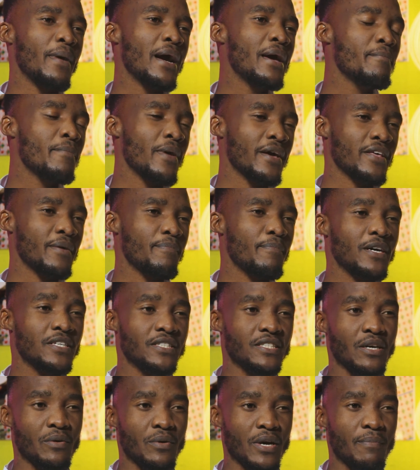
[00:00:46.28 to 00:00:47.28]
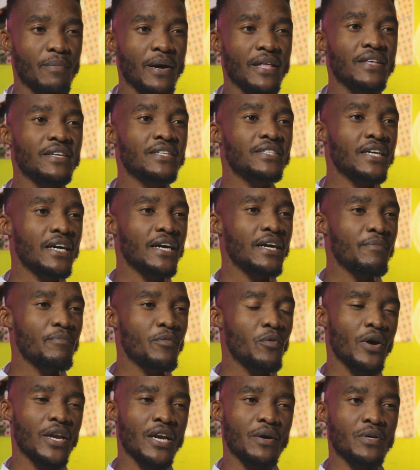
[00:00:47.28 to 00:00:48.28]
my mother passed away by the
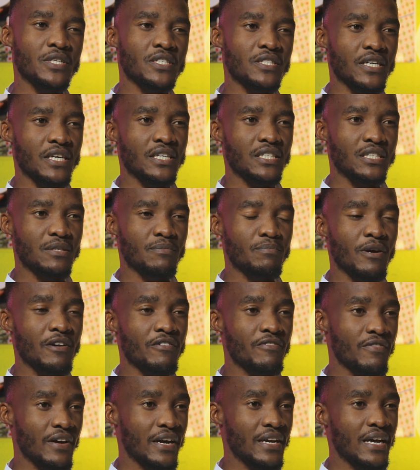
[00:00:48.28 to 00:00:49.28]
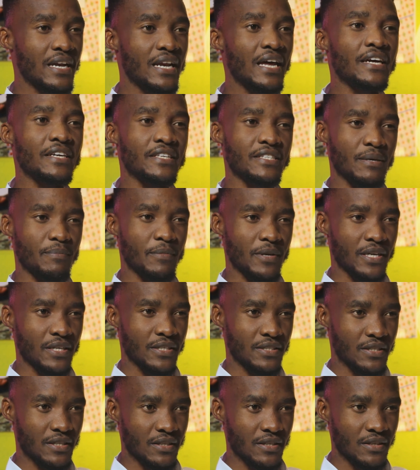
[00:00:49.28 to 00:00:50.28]
time when I was writing my final
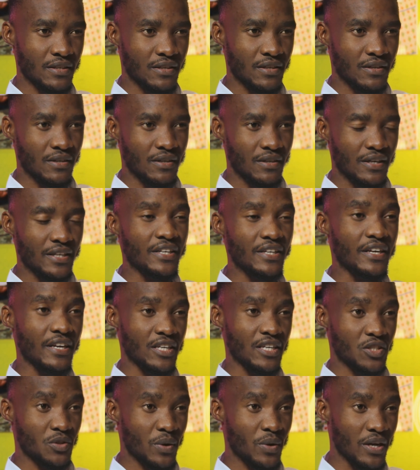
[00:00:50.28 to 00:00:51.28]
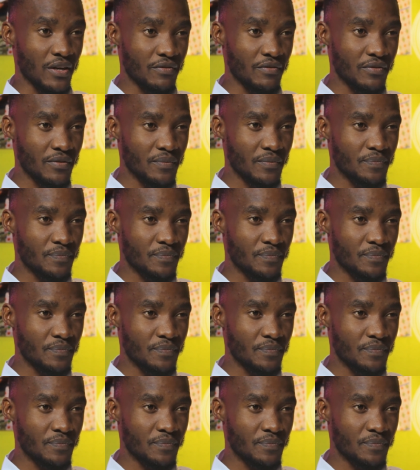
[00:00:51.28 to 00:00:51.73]
examination in grade 12.